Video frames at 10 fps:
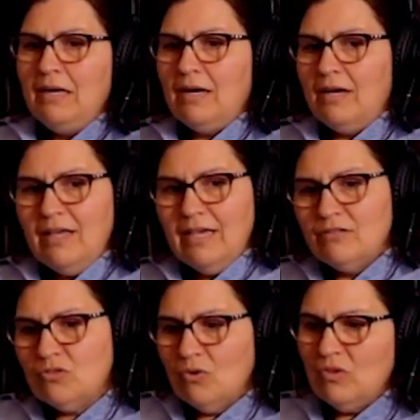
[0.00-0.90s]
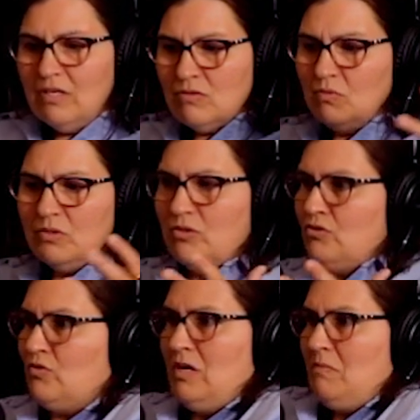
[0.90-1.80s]
And so this was a
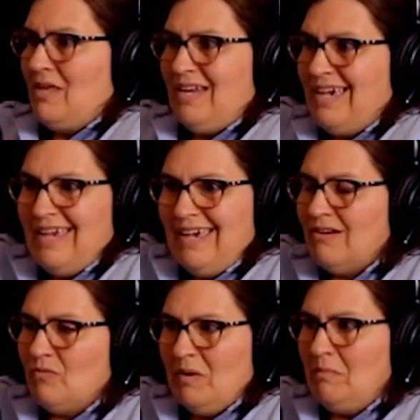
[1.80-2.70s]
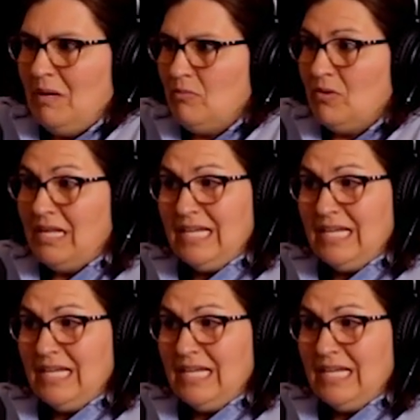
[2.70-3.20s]
dream that I hadn't remembered,